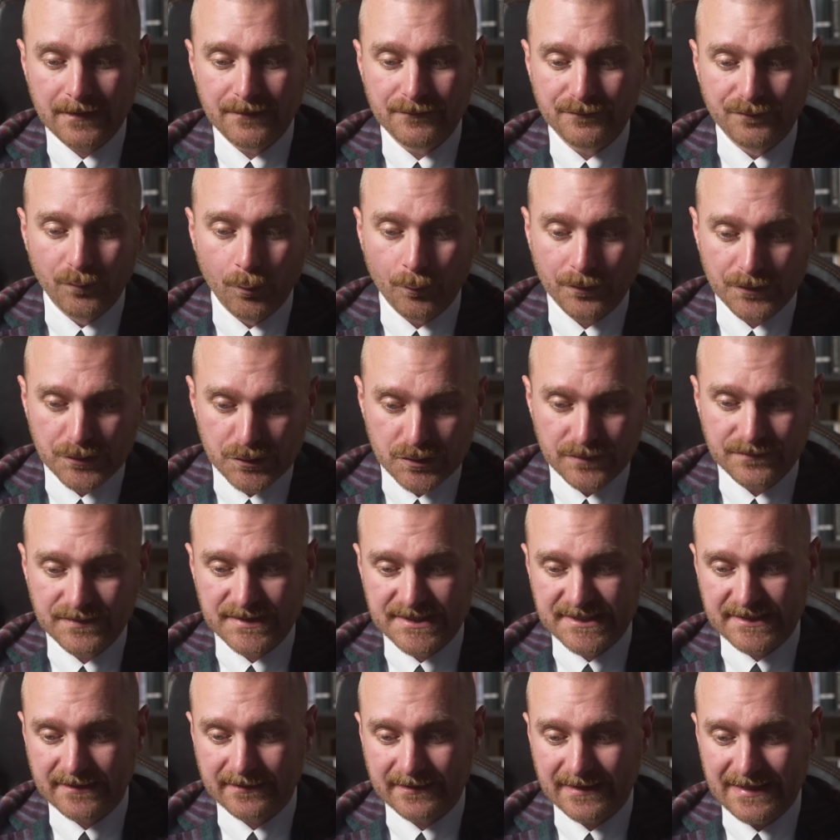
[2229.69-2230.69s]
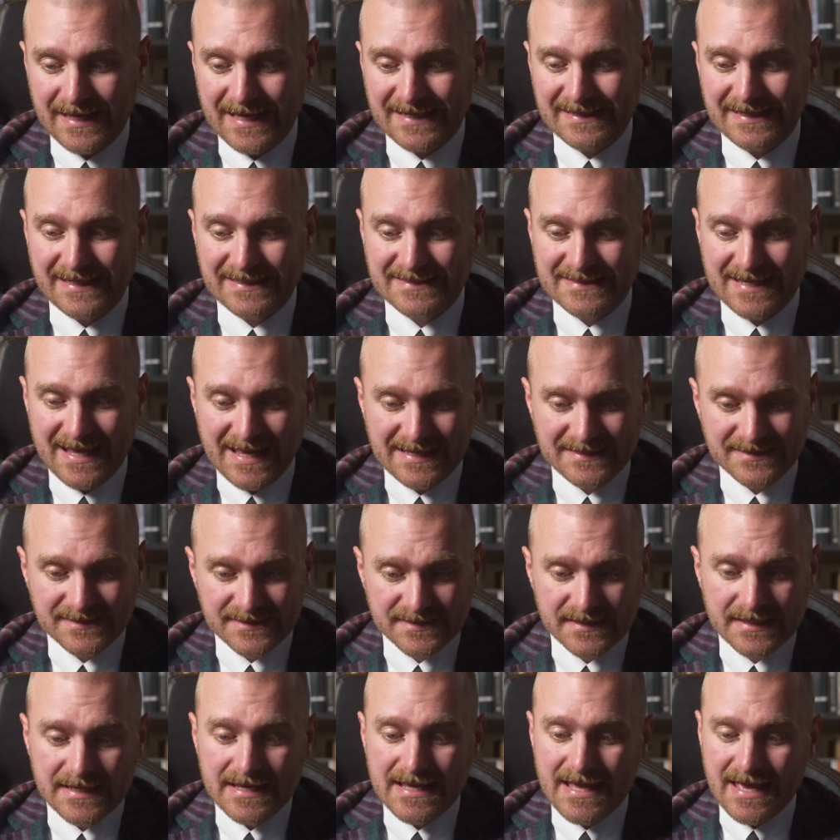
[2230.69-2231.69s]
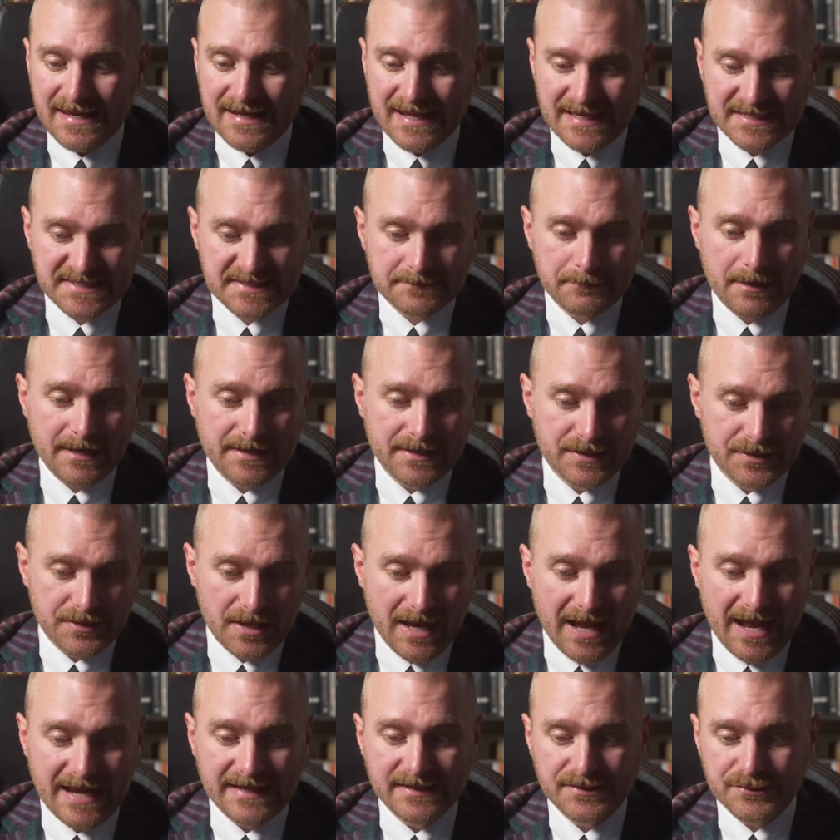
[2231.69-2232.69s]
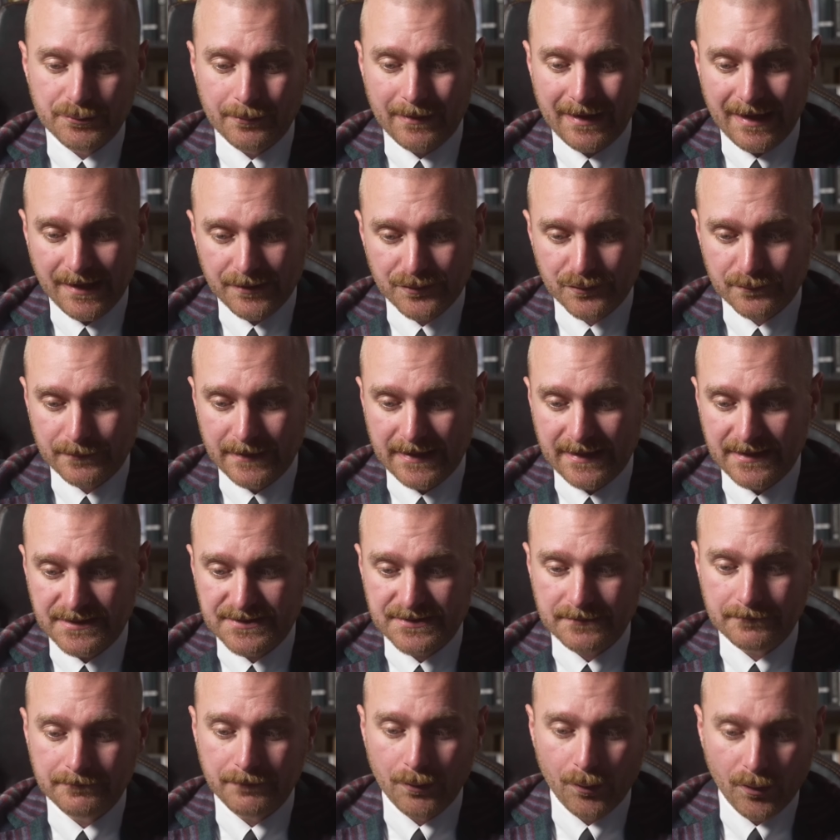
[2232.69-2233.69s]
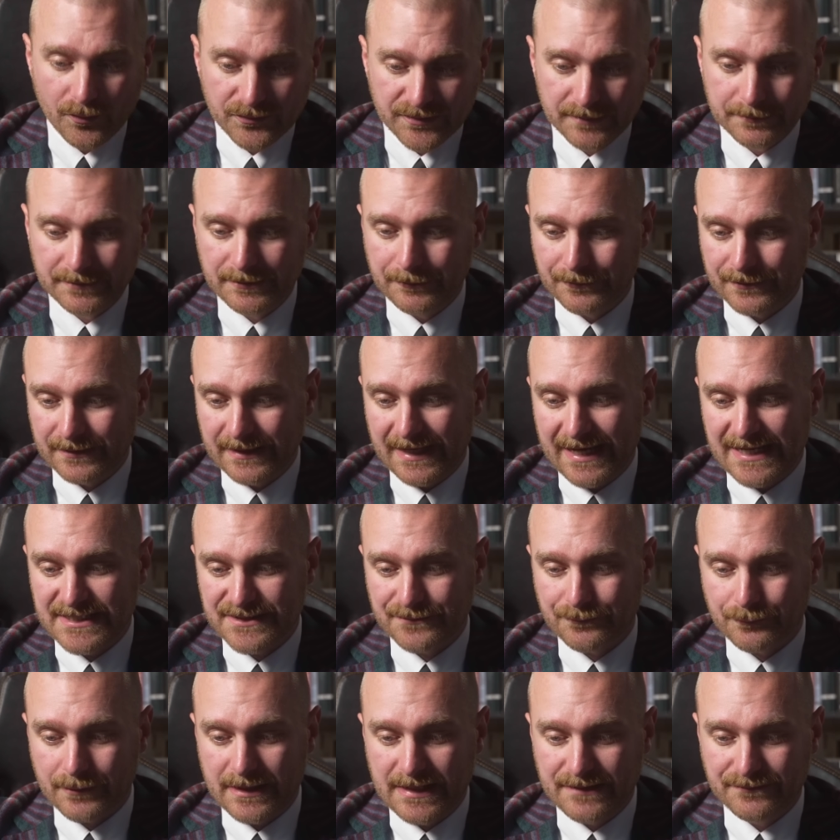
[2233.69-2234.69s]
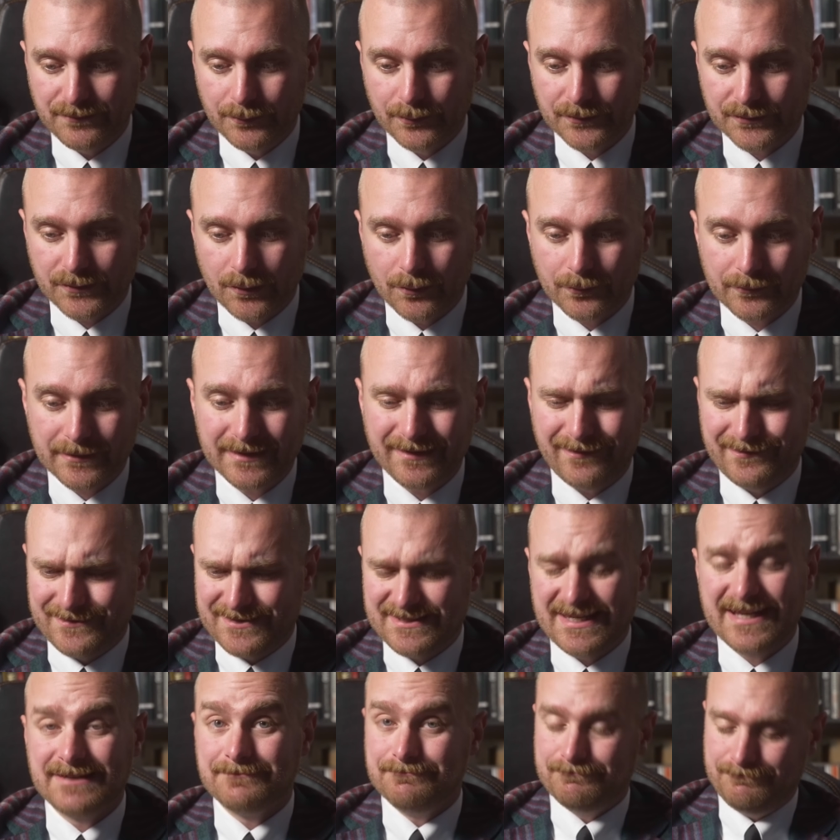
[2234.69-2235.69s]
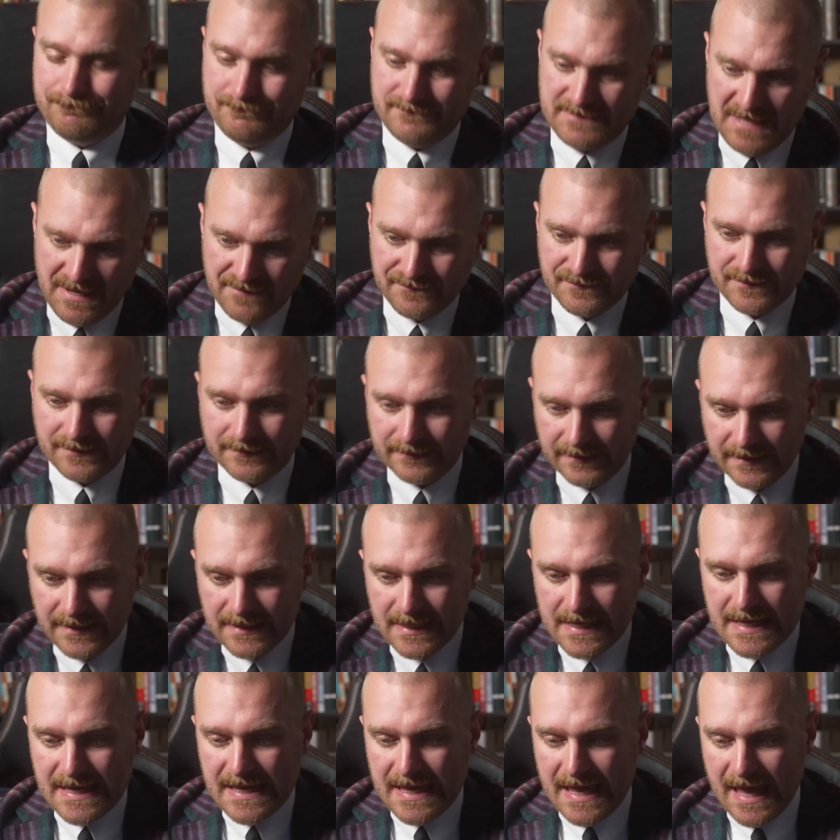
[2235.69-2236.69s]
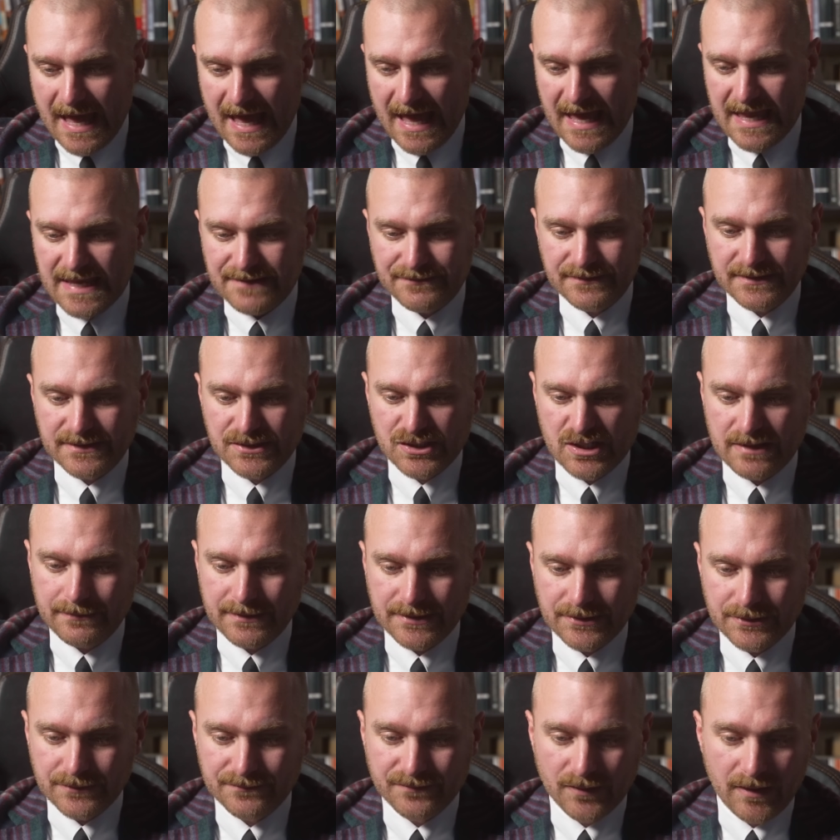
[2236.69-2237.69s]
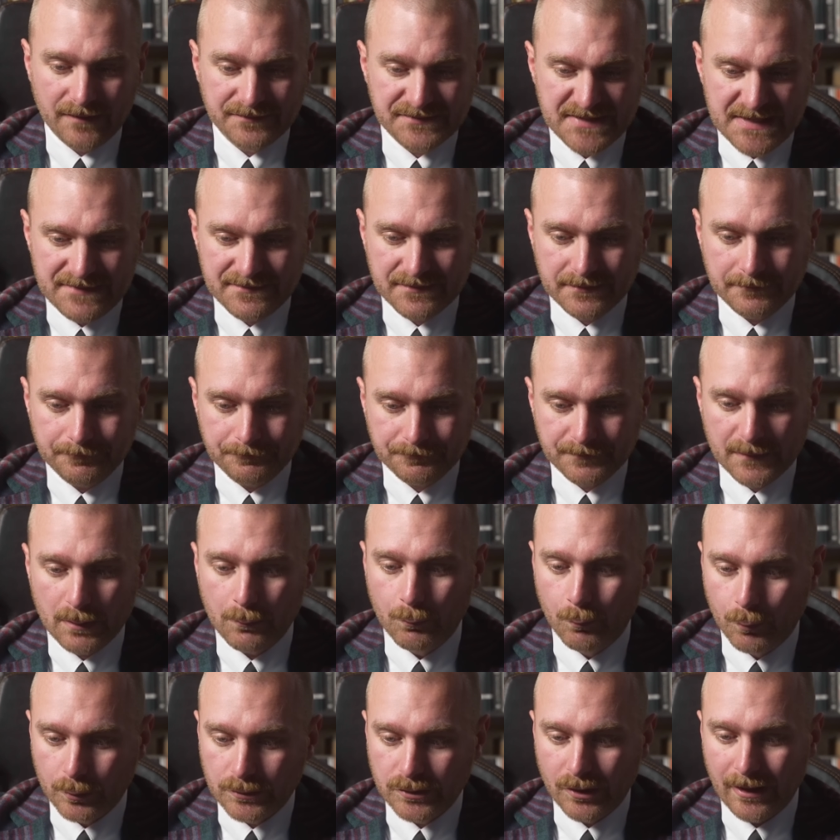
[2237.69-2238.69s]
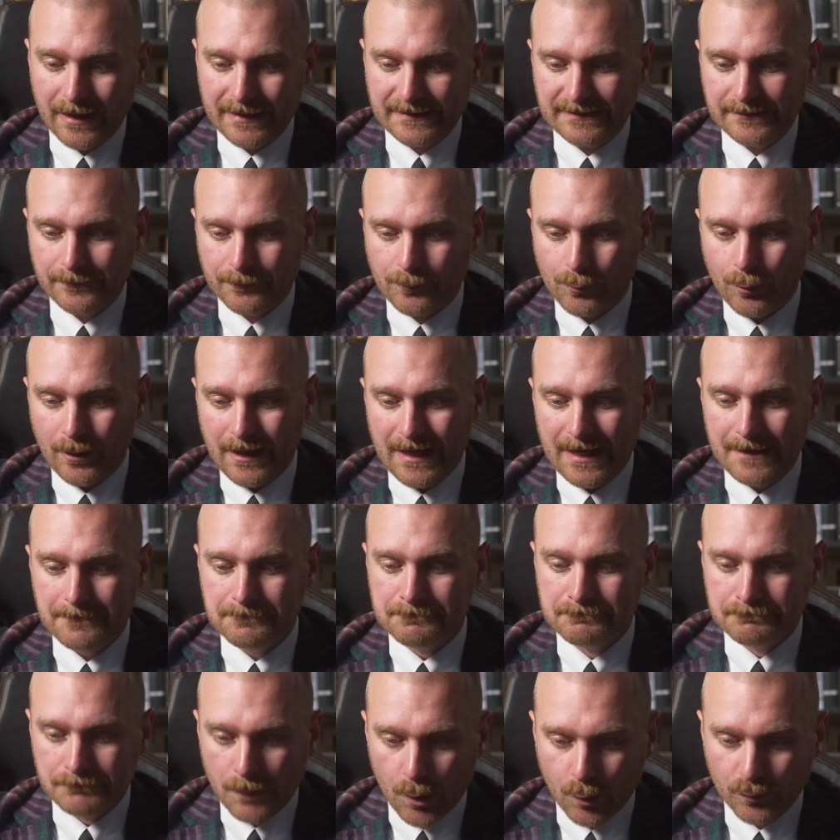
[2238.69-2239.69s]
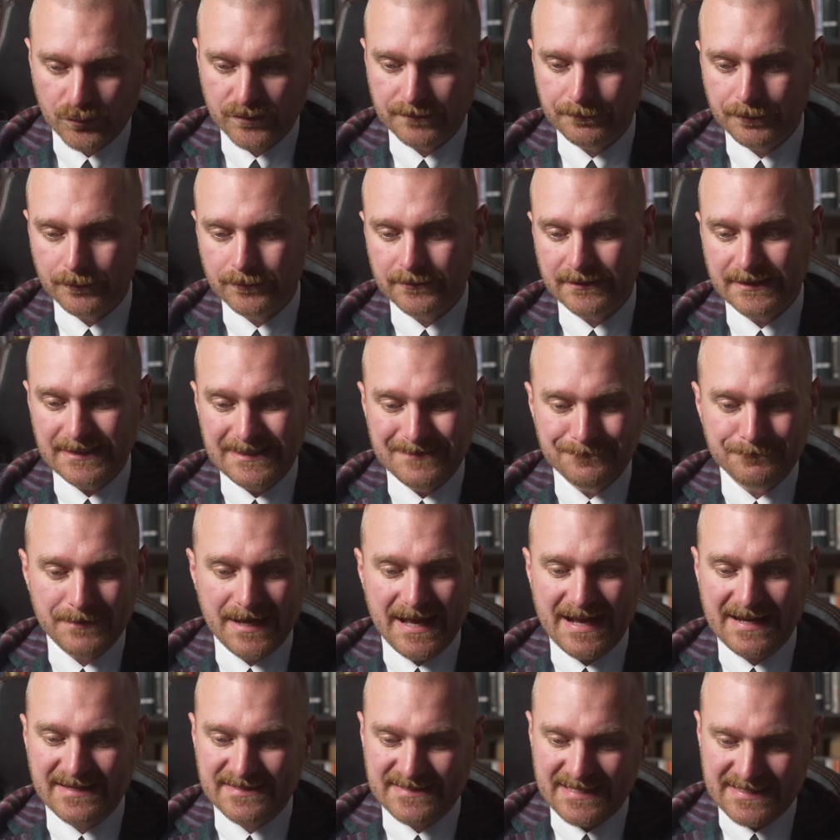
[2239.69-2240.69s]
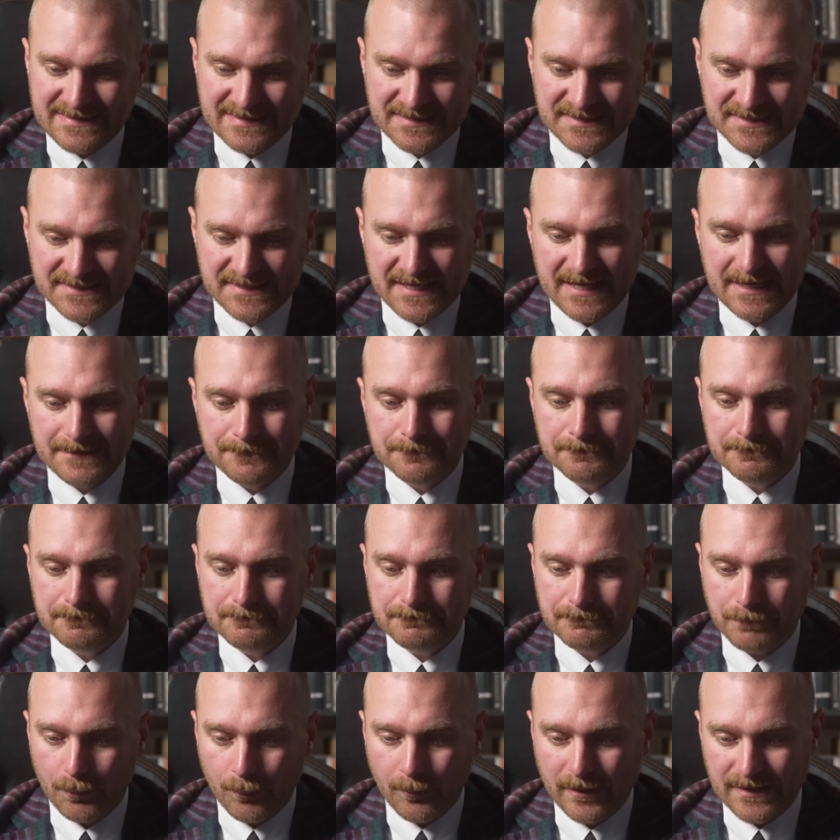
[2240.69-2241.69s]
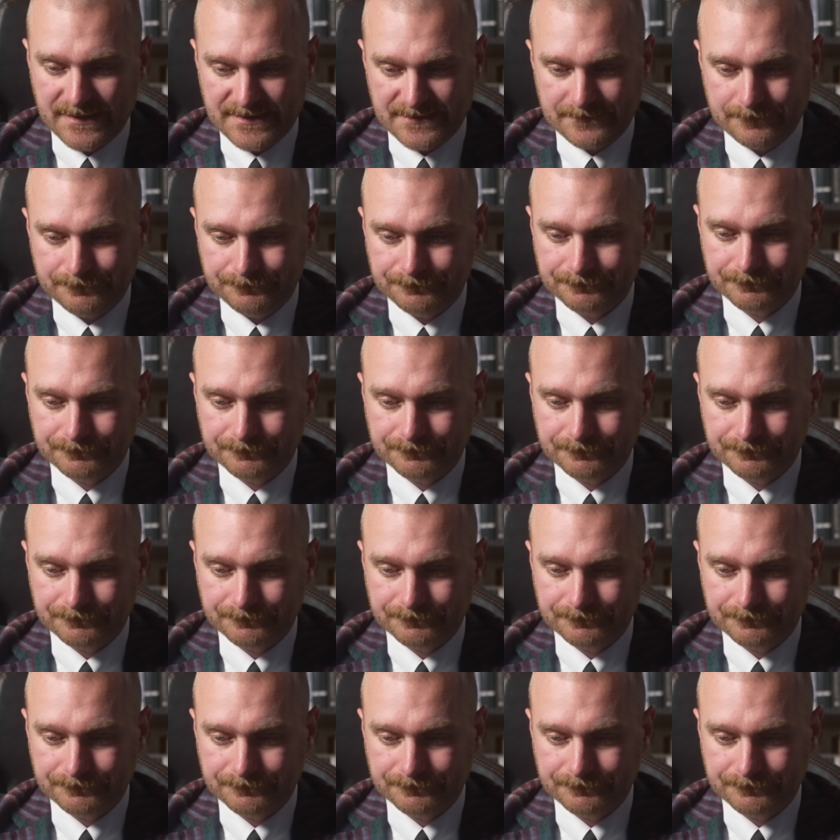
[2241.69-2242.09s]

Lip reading: For the new facility at Natanz, an estimated 80 to 100 metres, possibly with layers of reinforced concrete, I'd say definitely, even the GBU-57 would likely require multiple impacts at the same point.